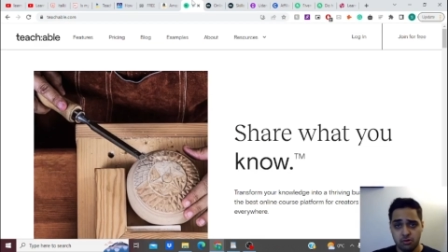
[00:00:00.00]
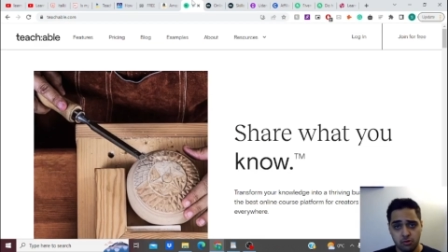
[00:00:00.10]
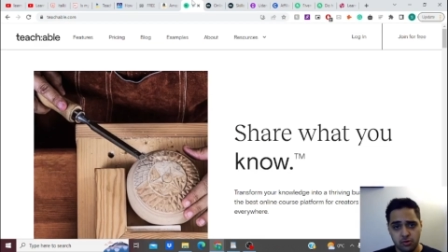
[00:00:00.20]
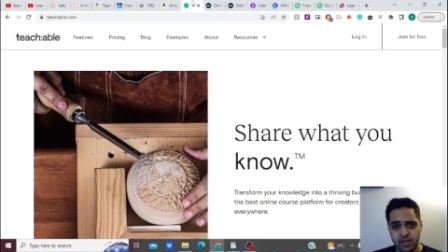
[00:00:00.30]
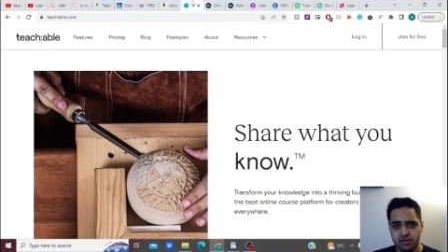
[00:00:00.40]

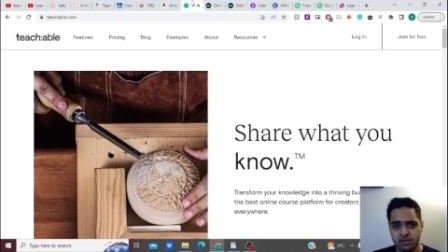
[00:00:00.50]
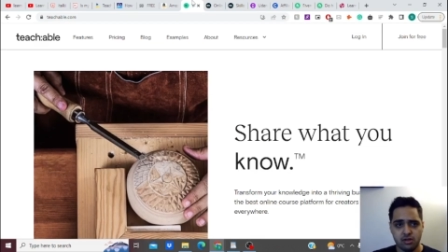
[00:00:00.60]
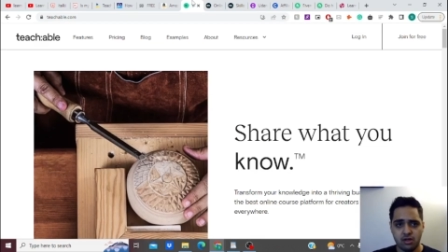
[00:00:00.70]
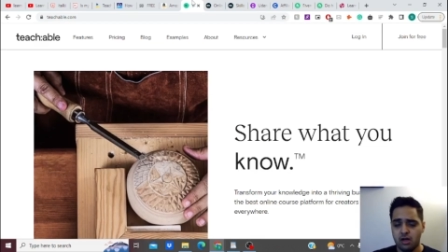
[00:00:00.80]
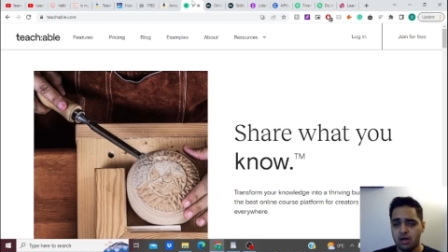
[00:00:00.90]
great
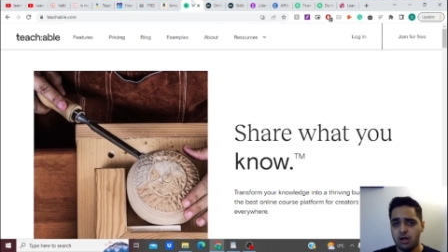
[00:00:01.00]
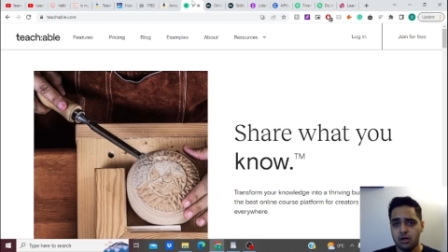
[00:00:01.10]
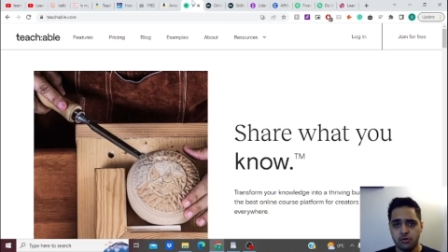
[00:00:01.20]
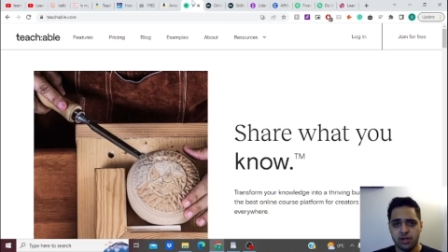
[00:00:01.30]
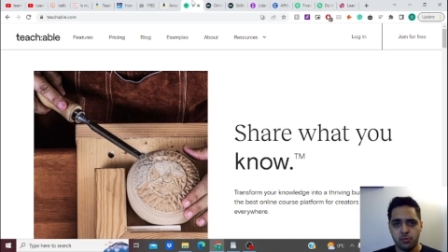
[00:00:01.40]

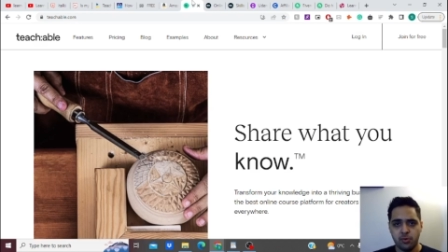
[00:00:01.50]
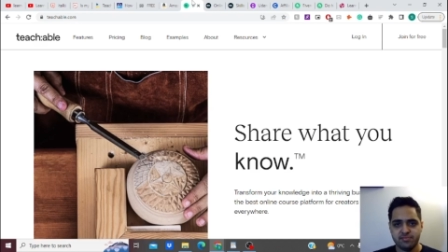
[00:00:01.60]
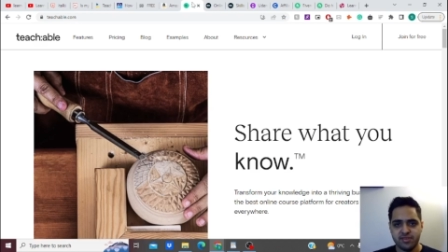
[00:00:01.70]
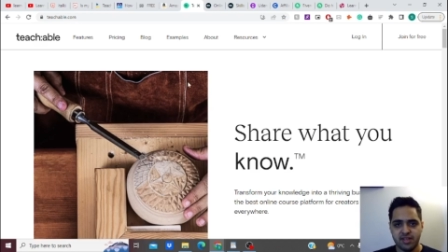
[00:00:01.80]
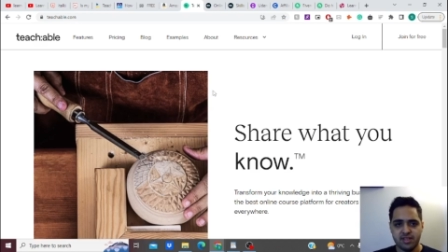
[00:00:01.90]

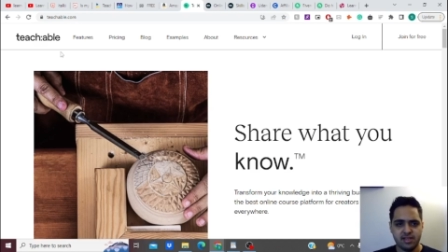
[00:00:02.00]
websites,